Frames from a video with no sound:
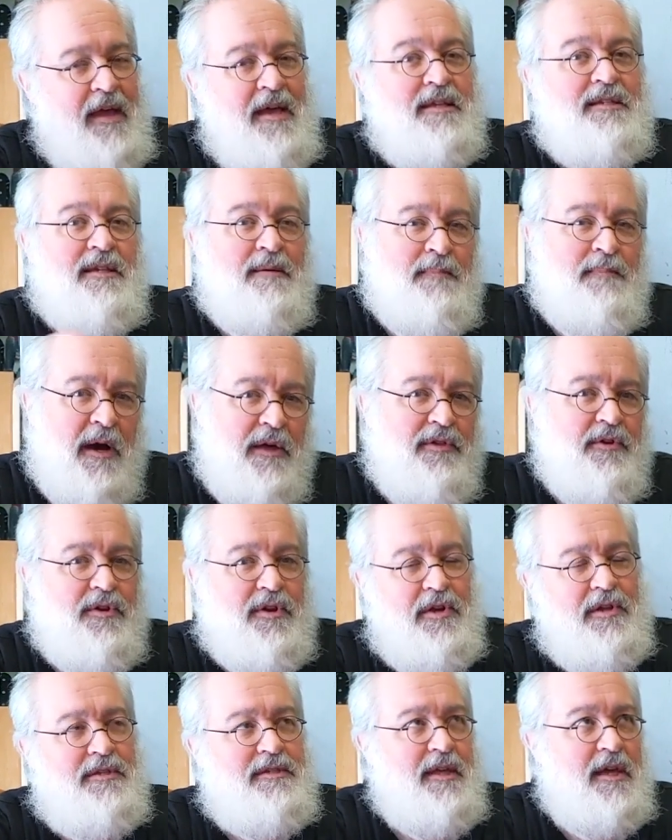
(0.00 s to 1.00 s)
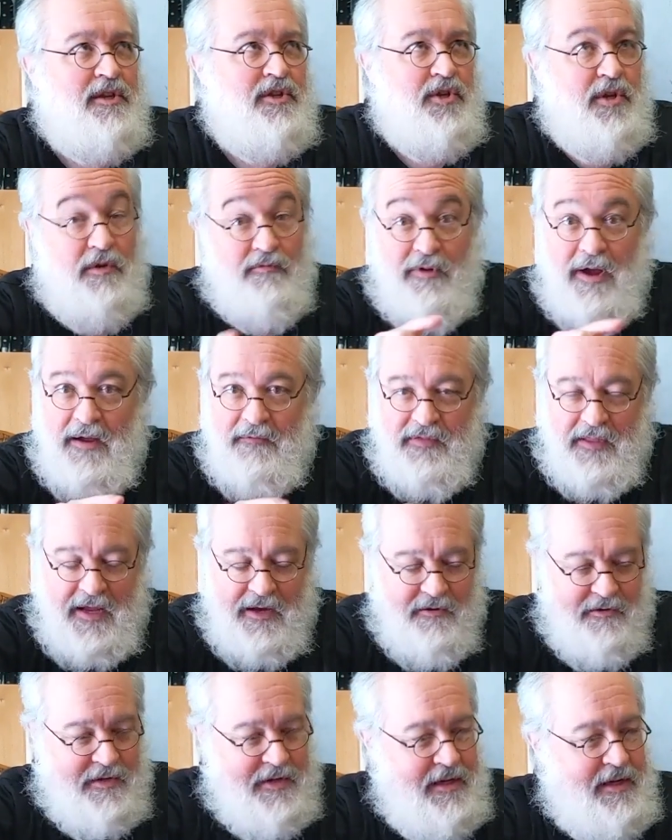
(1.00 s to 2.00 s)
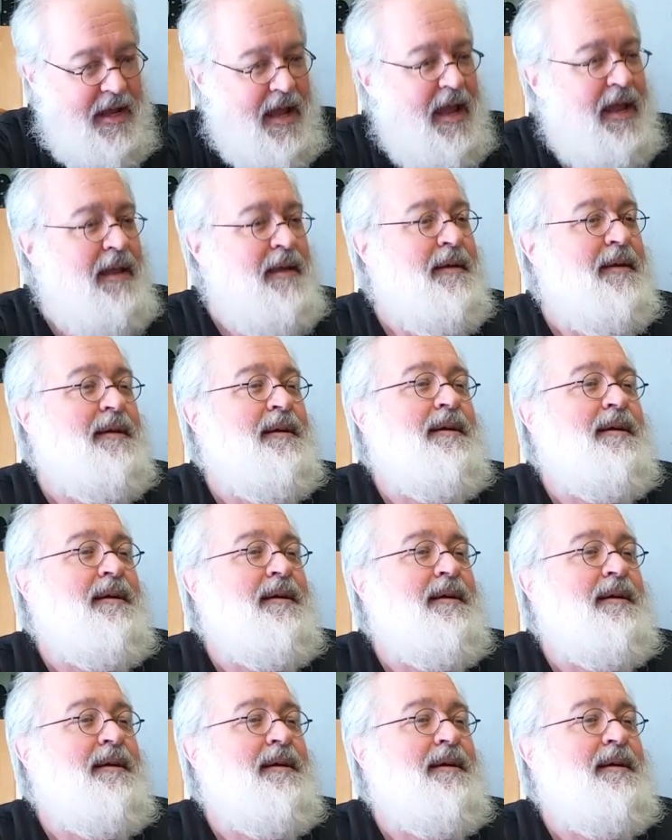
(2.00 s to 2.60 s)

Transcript: some other goods that should arrive later today.